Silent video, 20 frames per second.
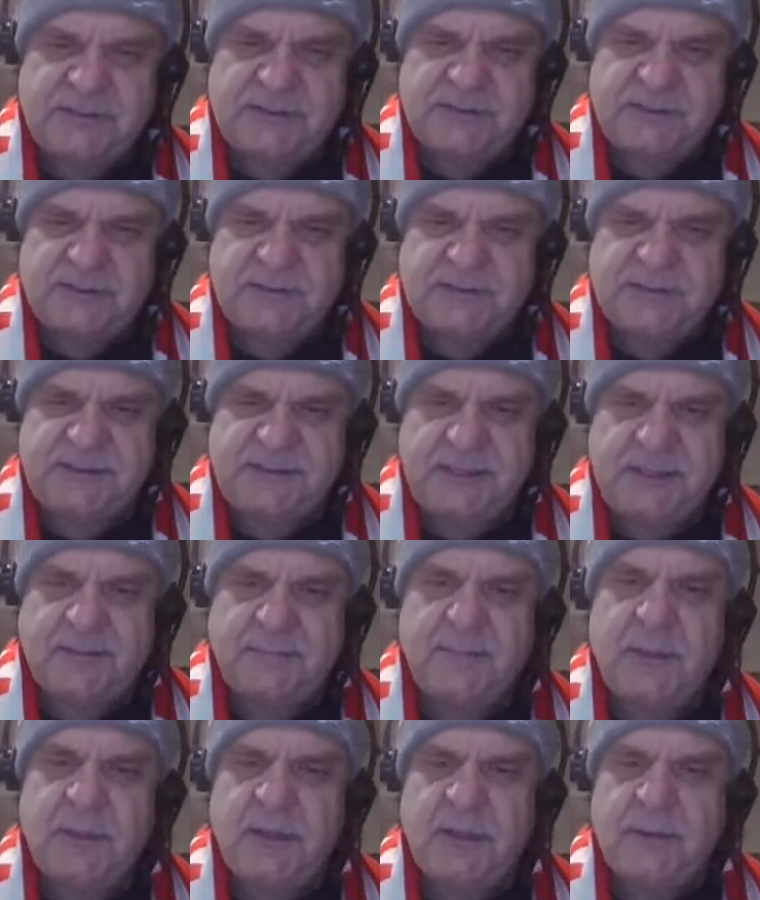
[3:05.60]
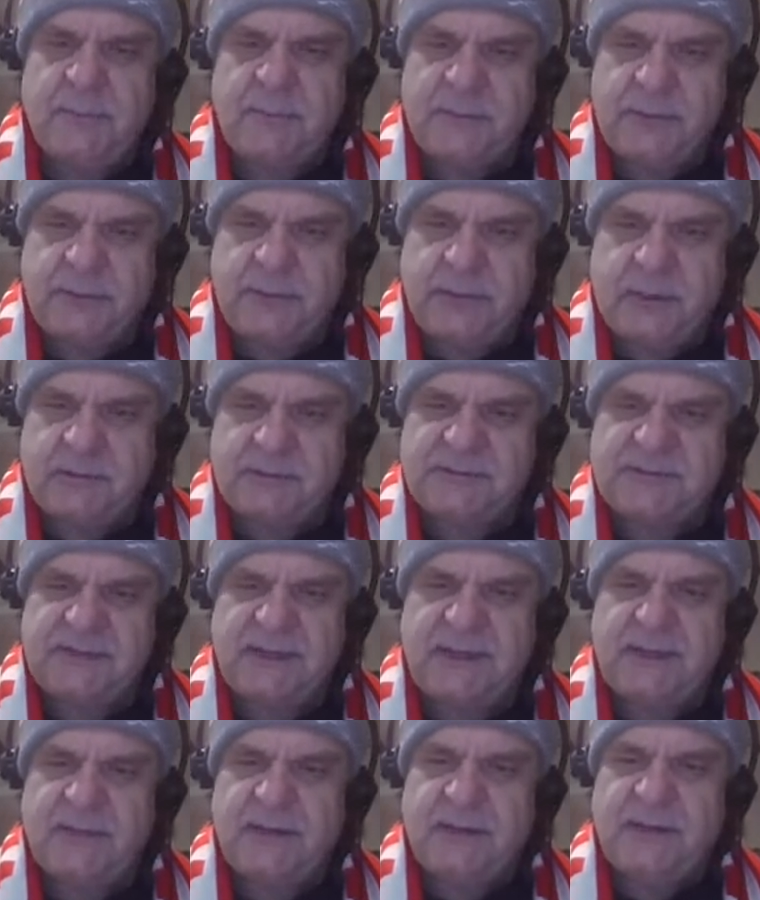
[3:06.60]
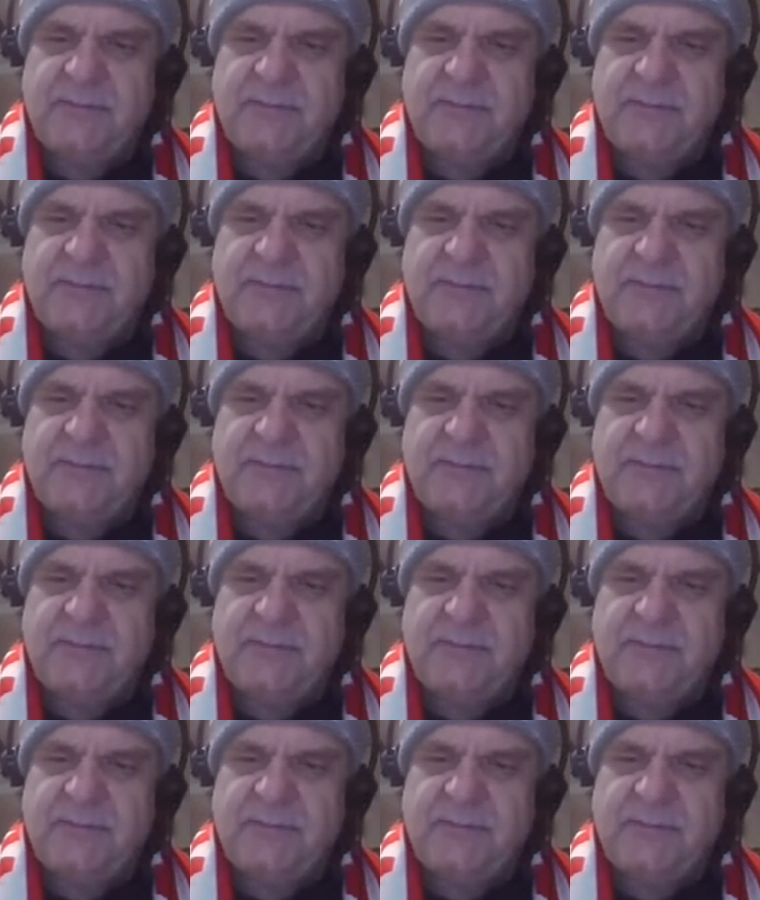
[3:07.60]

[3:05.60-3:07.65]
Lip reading: in serum, mucosa,